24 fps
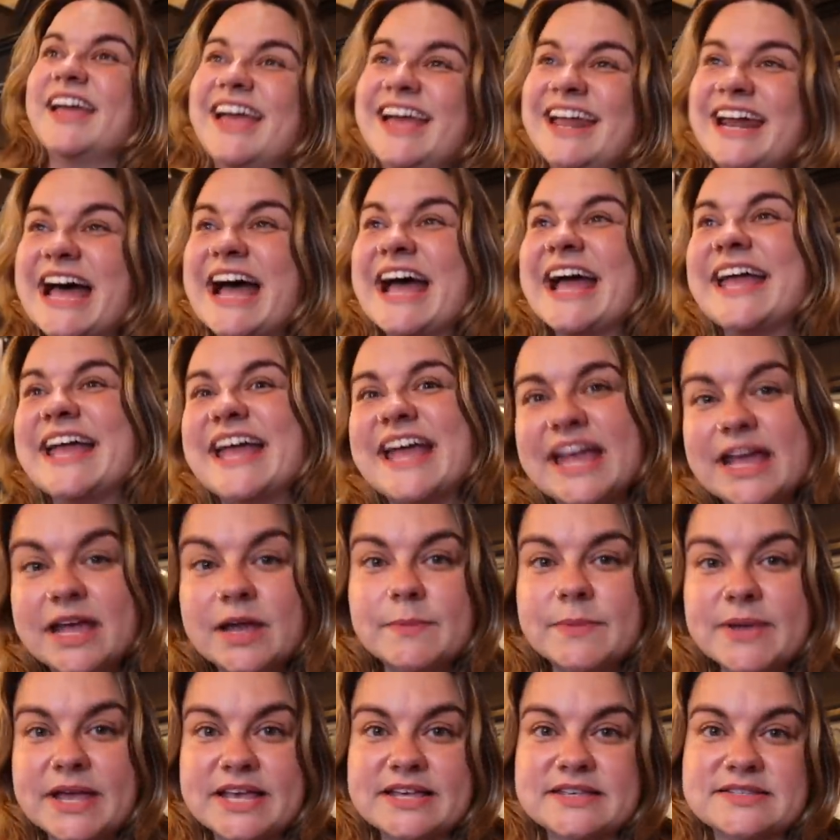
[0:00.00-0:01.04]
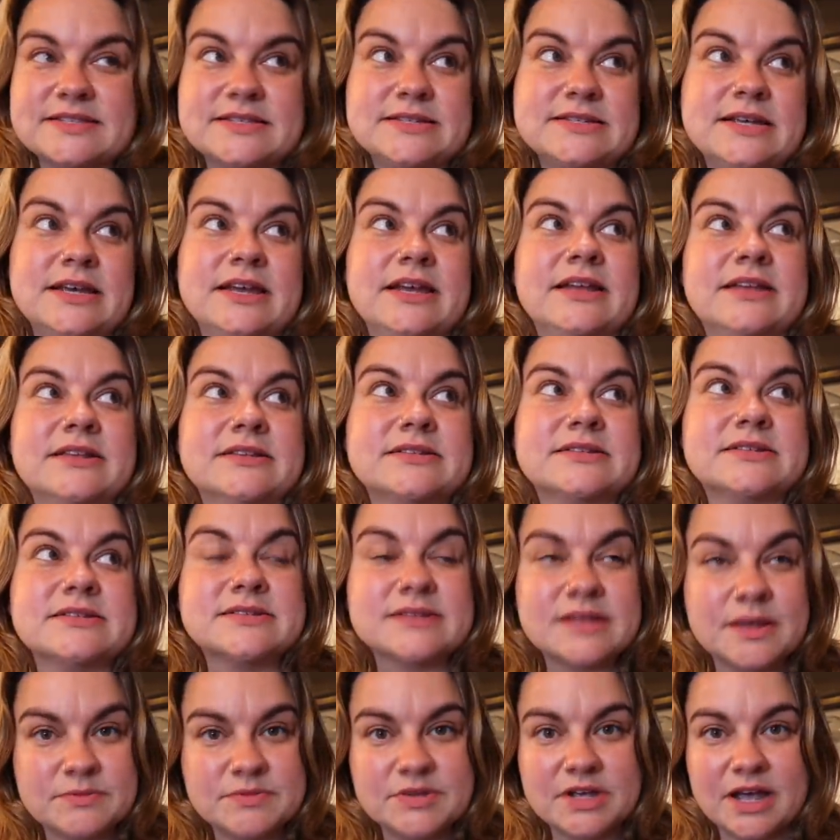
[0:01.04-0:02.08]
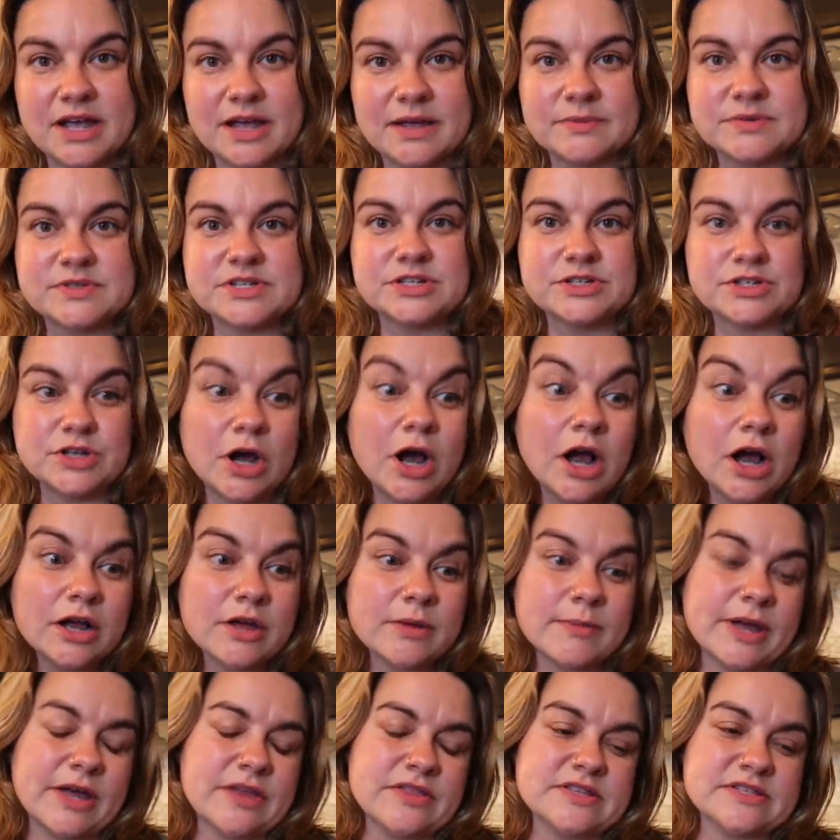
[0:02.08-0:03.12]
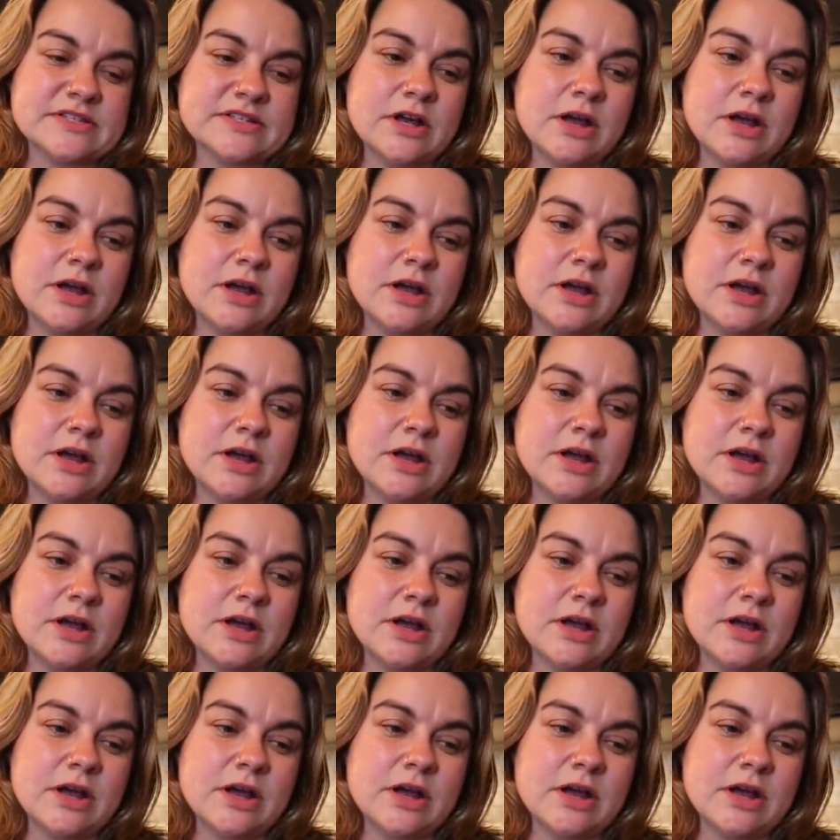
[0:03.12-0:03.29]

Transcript: And I am hesitant sometimes to talk about this